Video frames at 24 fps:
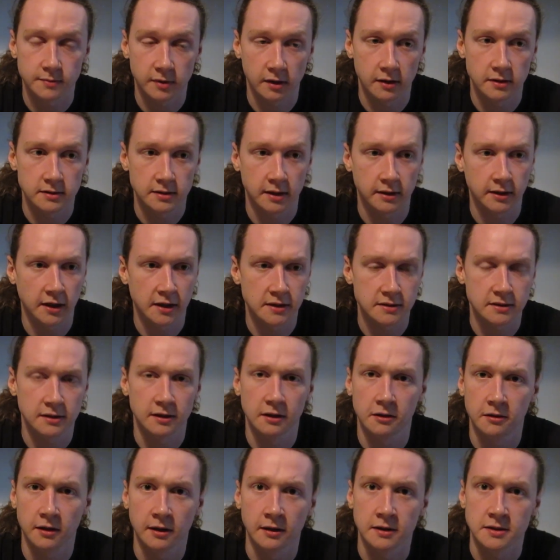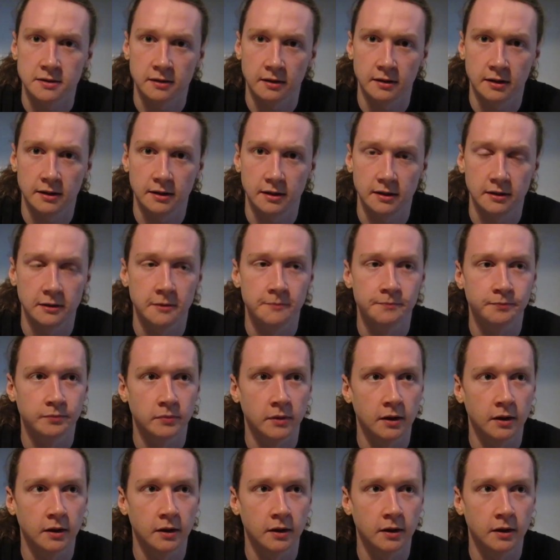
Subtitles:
because I guess he thinks that he